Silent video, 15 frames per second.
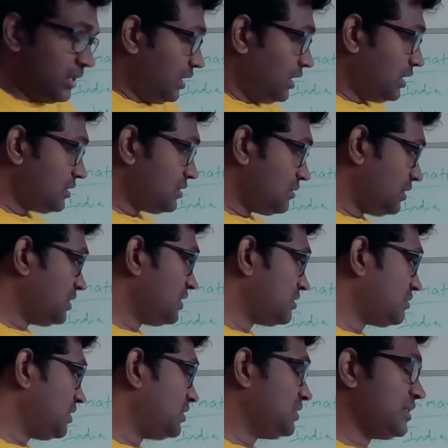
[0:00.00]
It doesn't. It
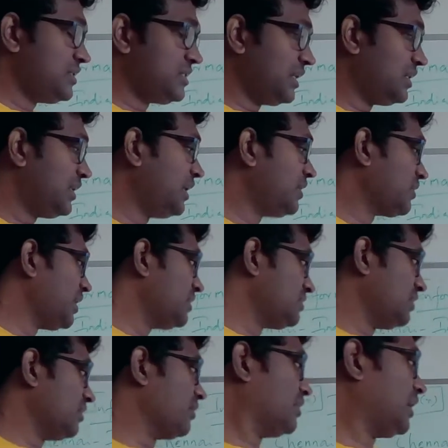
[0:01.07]
just tells that okay, it's
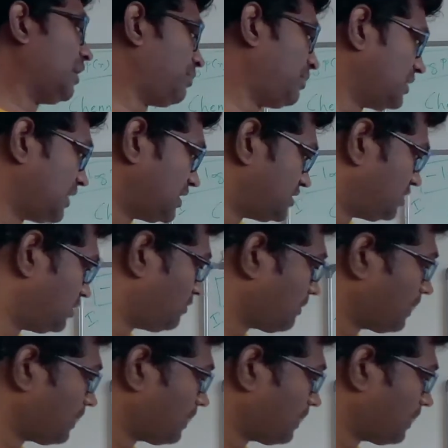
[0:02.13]
not going to happen. That's it.